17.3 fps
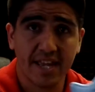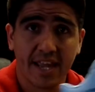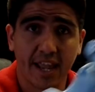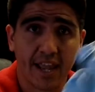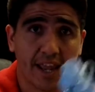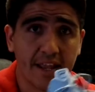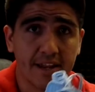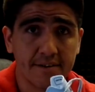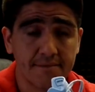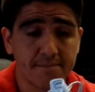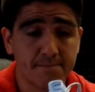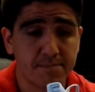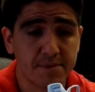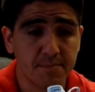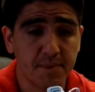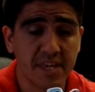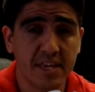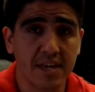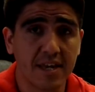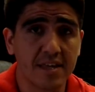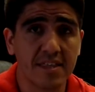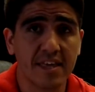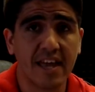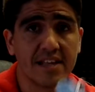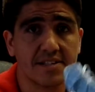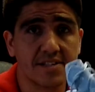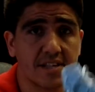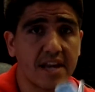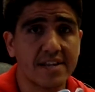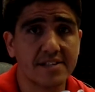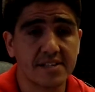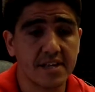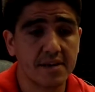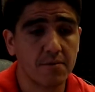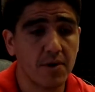And speaking of that,
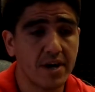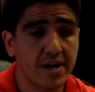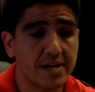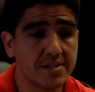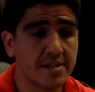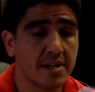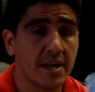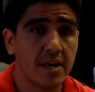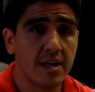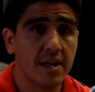sizing wise,